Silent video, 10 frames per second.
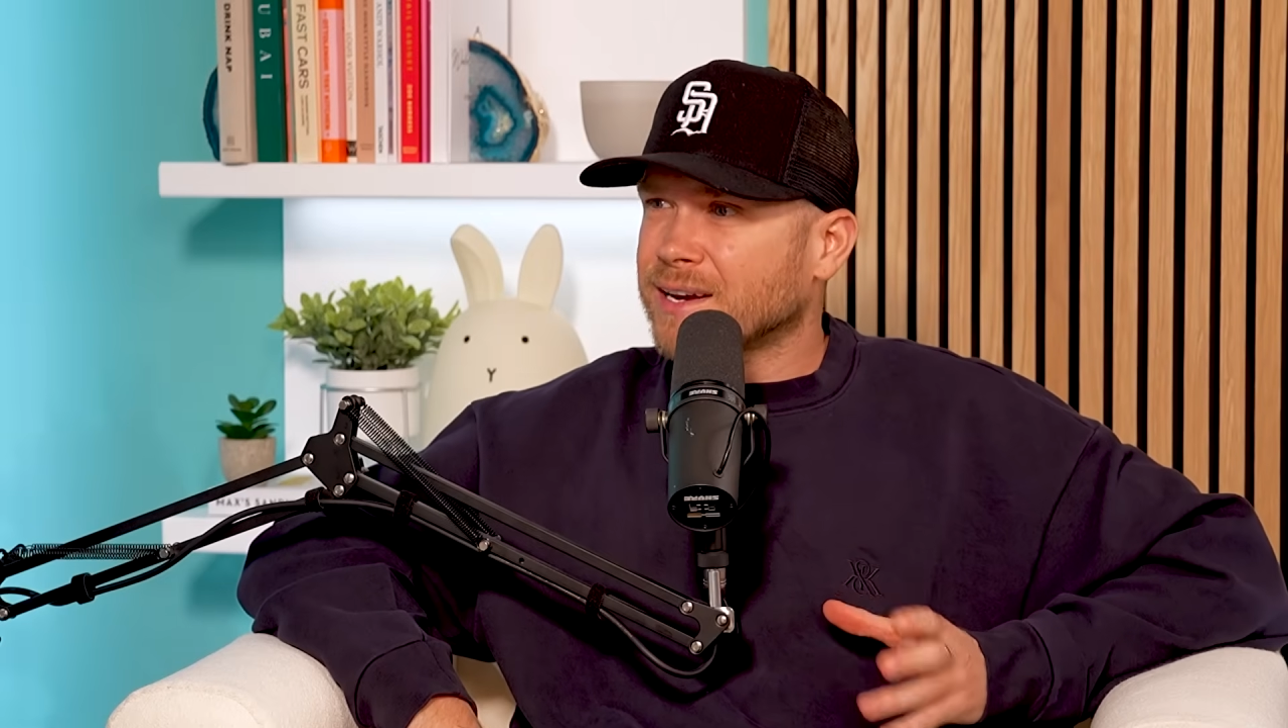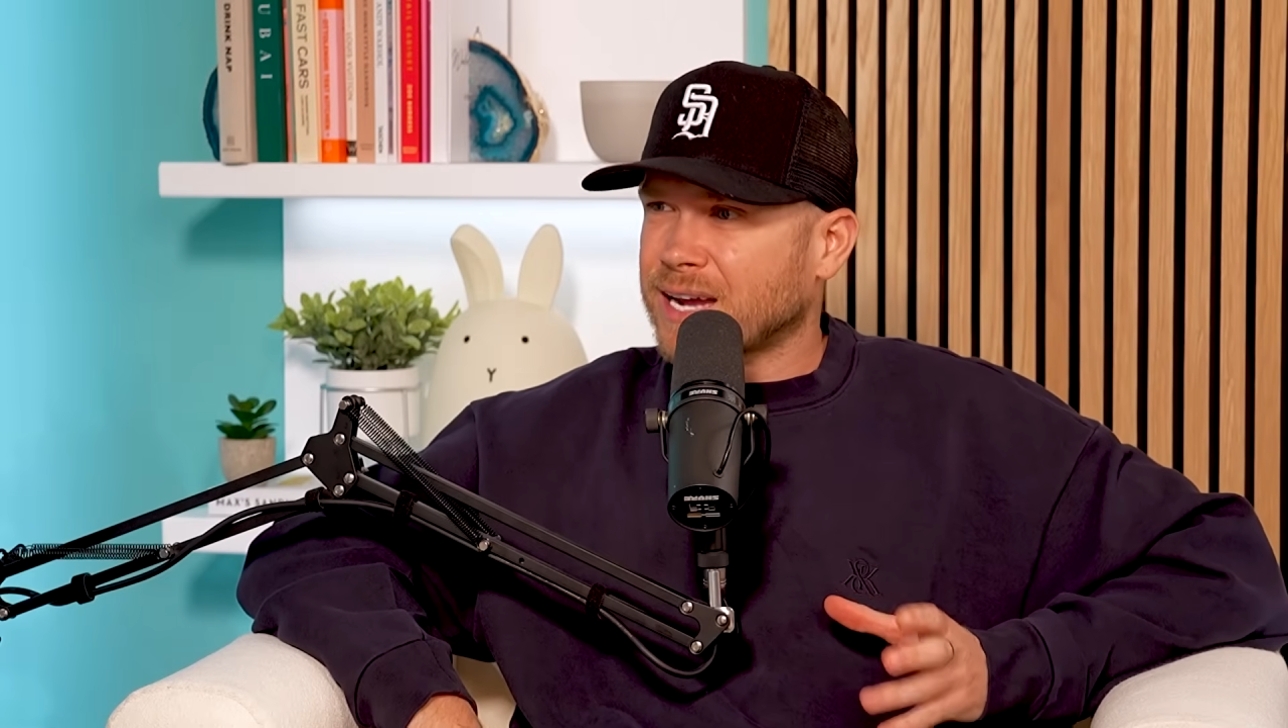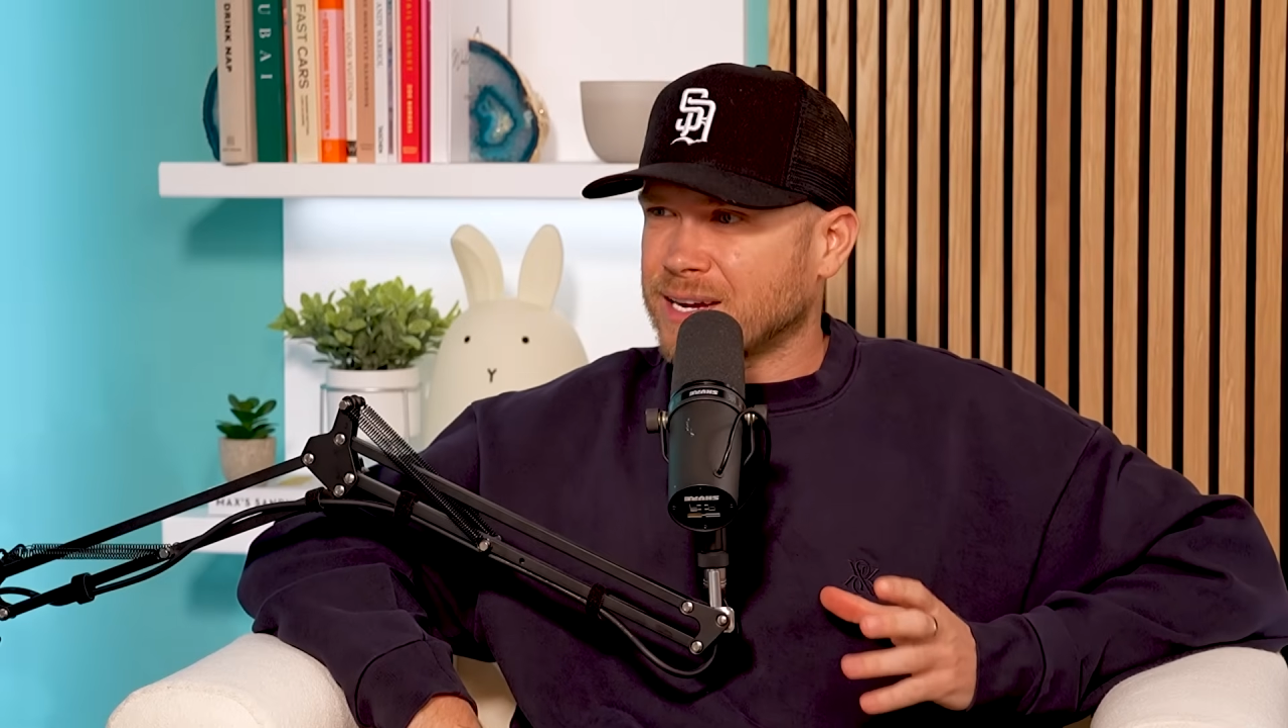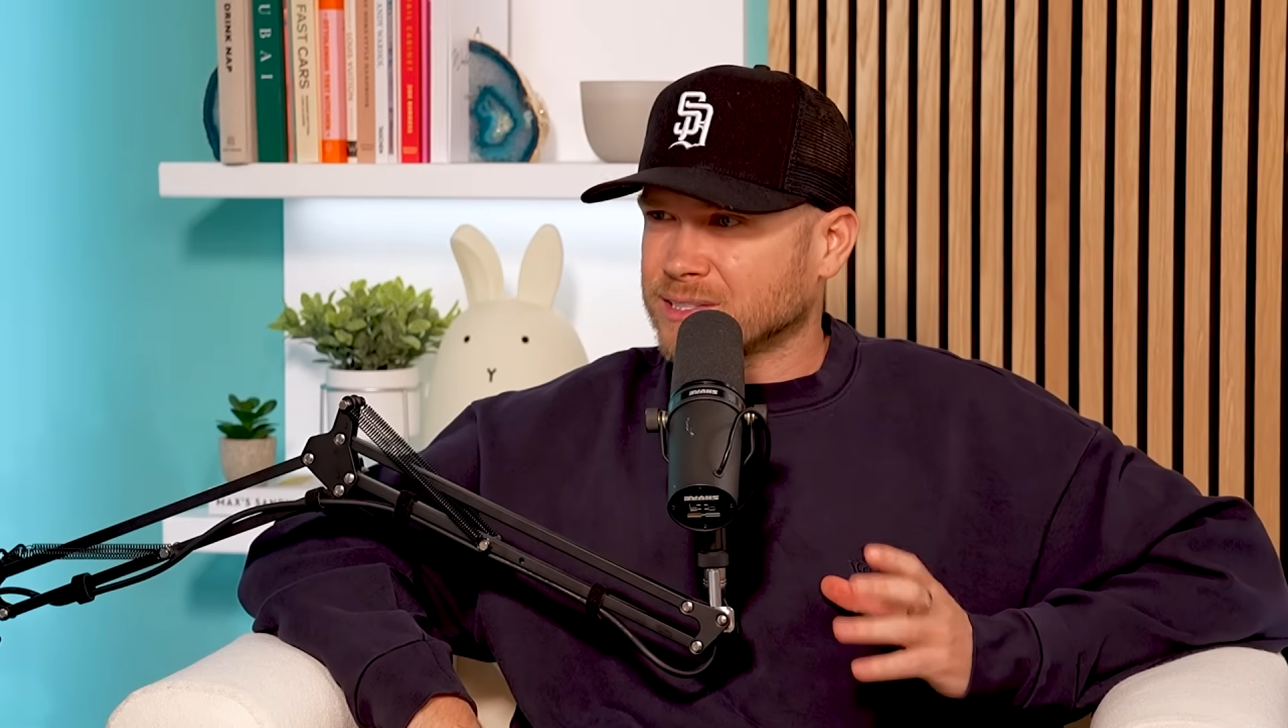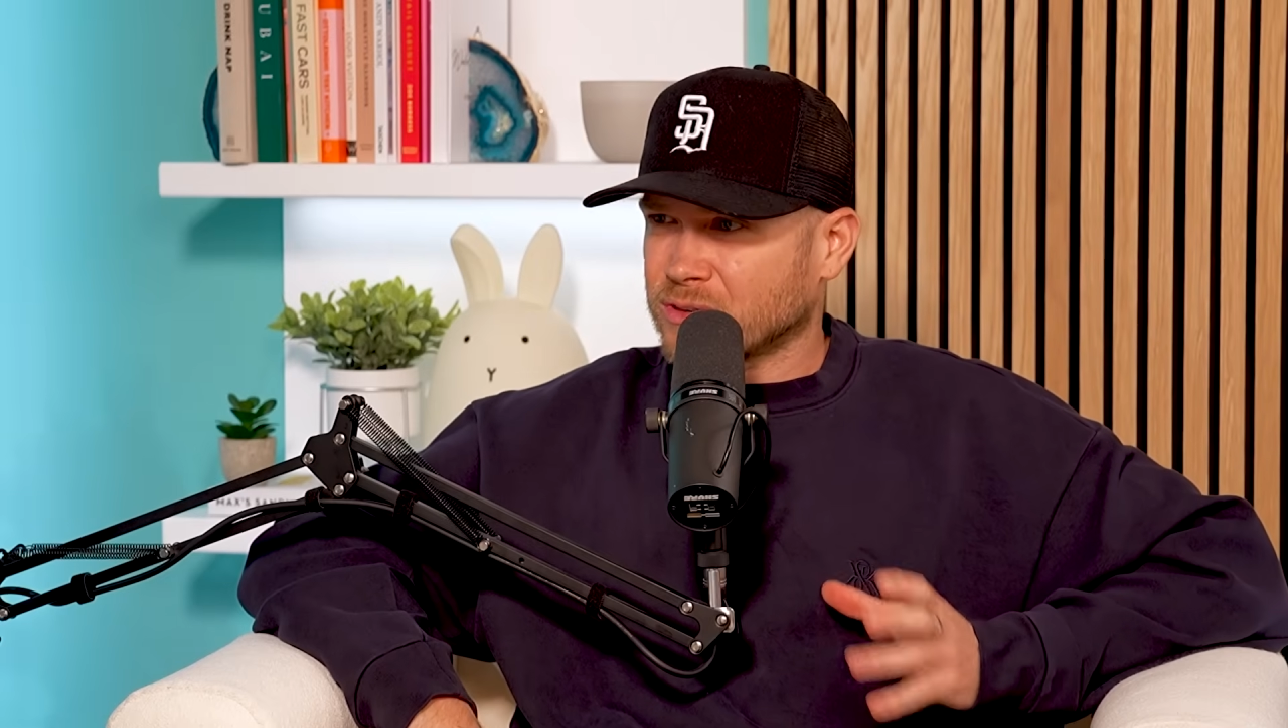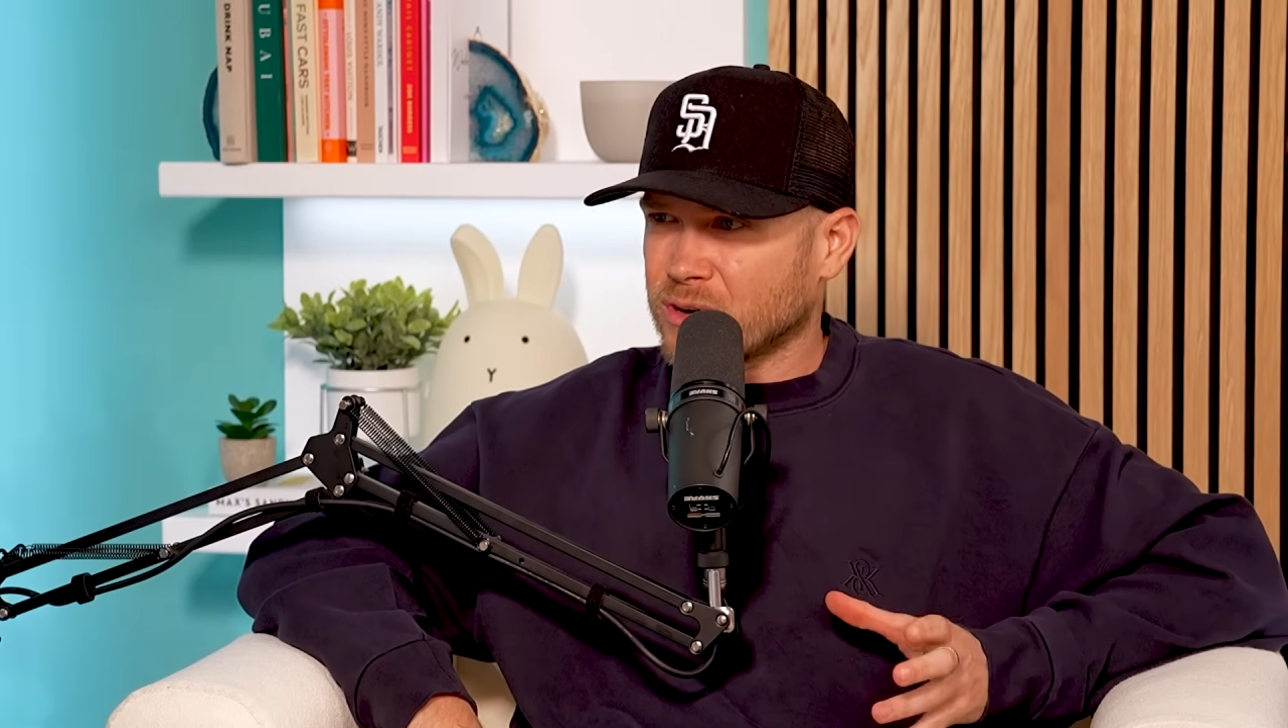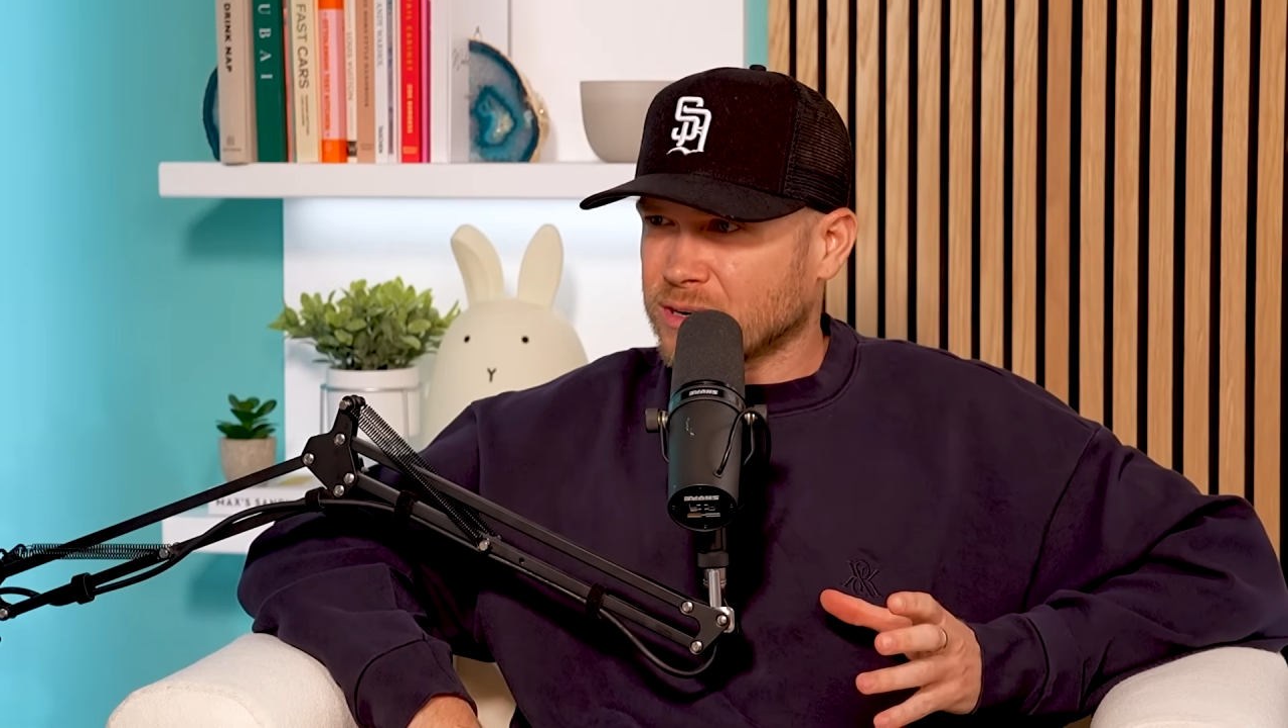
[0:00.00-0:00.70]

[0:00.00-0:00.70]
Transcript: alligators and